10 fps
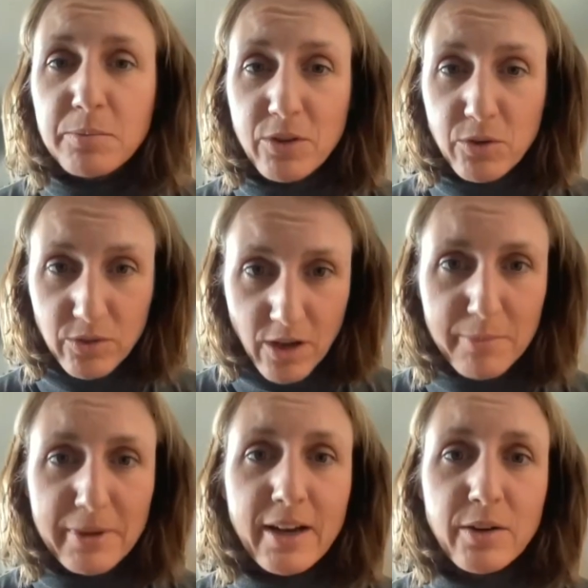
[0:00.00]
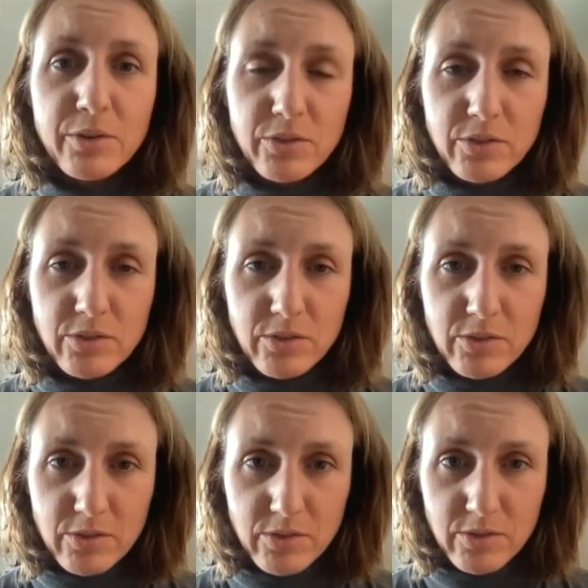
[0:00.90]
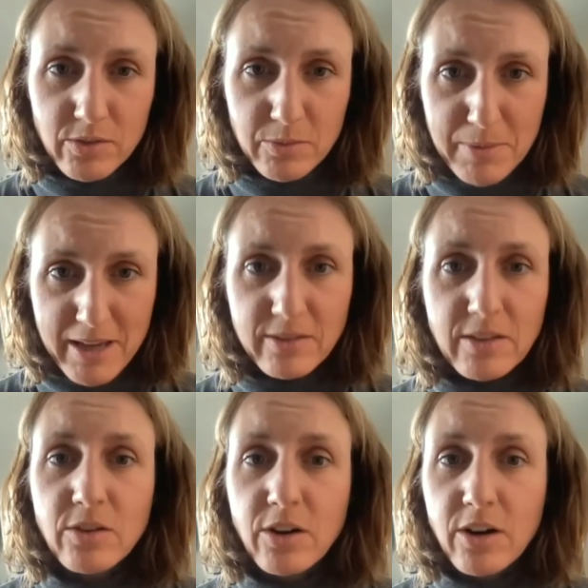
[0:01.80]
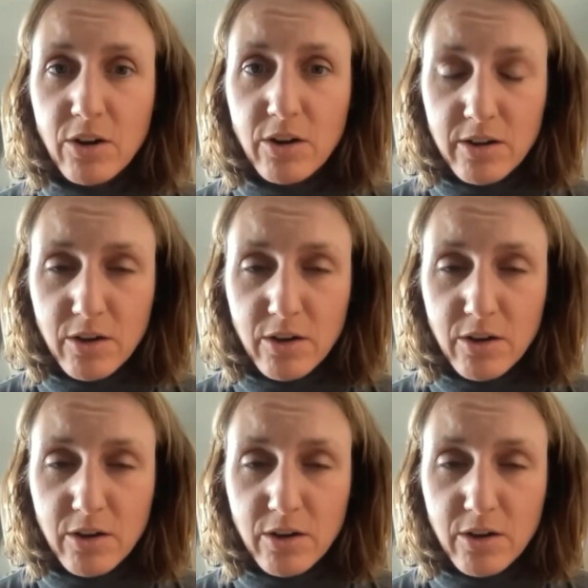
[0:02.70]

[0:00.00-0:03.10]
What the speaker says: but those common house spaces are